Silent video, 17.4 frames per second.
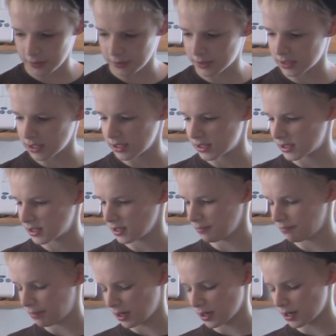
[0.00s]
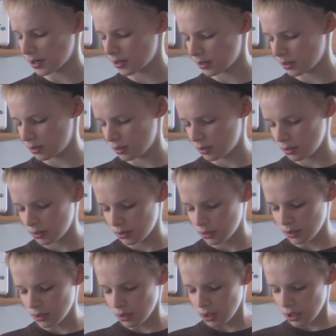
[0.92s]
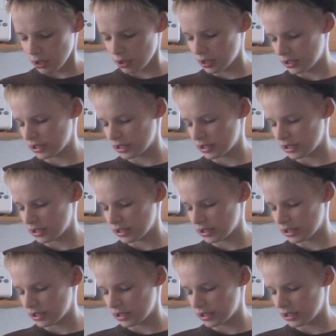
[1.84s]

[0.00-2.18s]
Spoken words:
Jones gets the butter. You